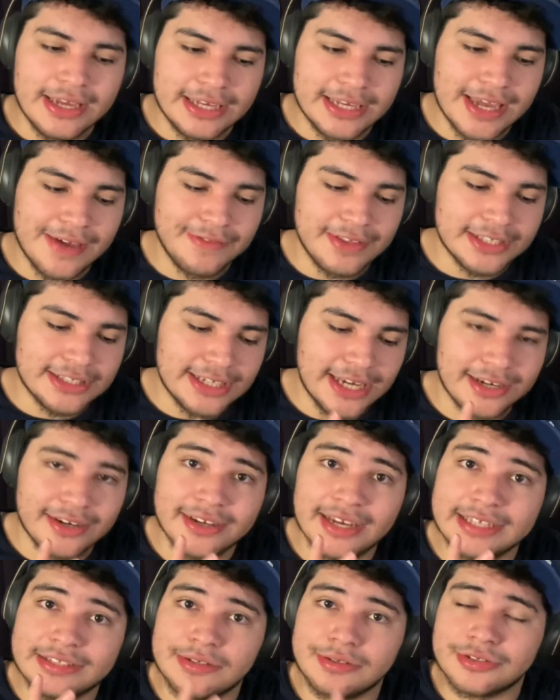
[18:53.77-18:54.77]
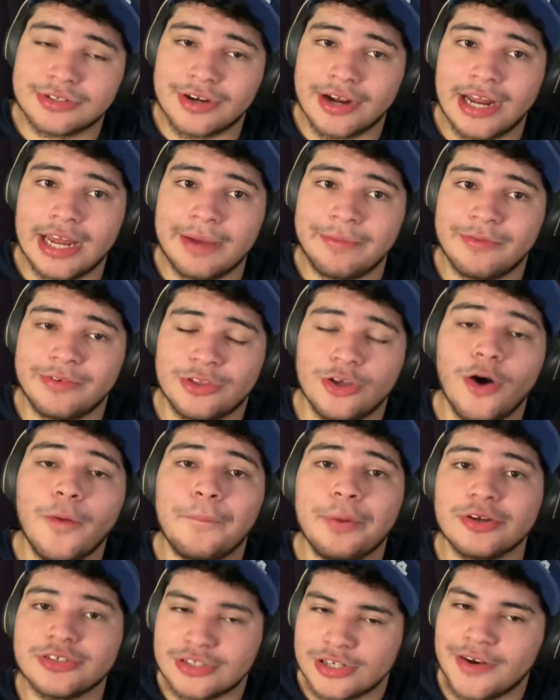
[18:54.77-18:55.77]
Give this channel a subscribe with all
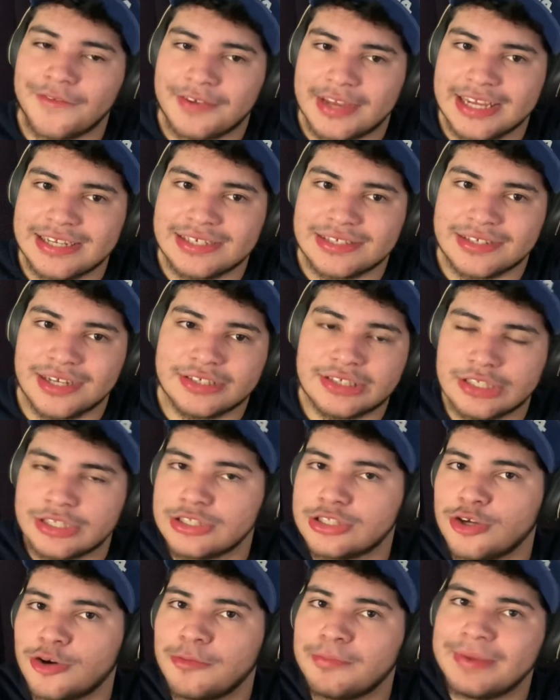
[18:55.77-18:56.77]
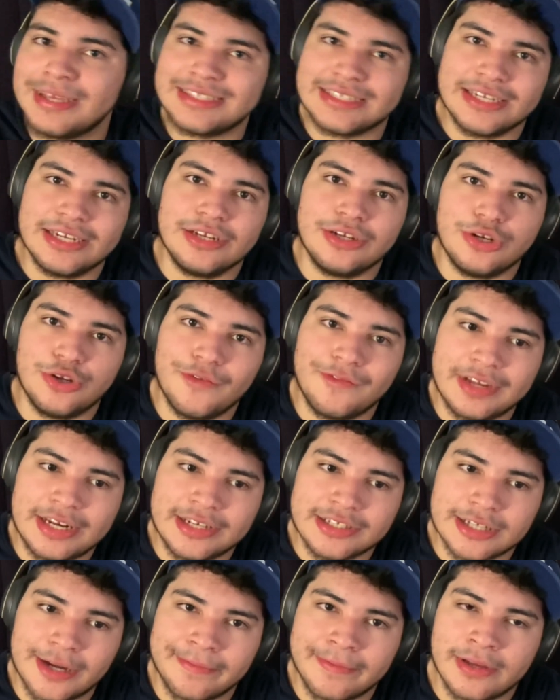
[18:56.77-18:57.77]
post notifications on so you don't miss any new
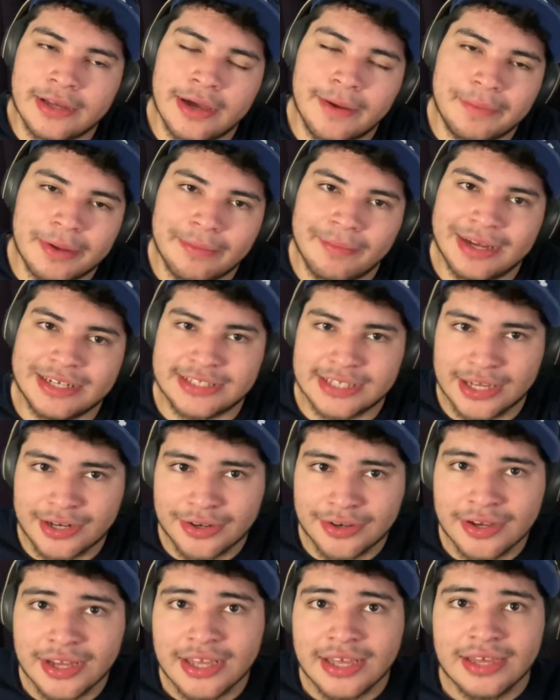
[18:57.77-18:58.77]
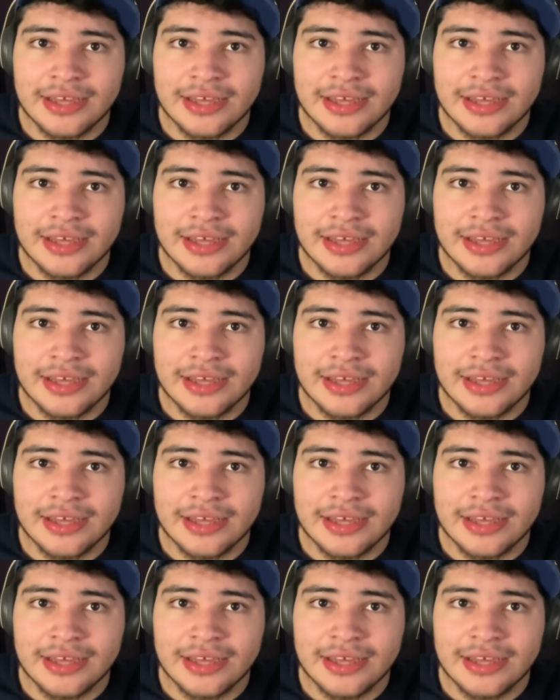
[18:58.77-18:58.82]
videos coming up in my channel.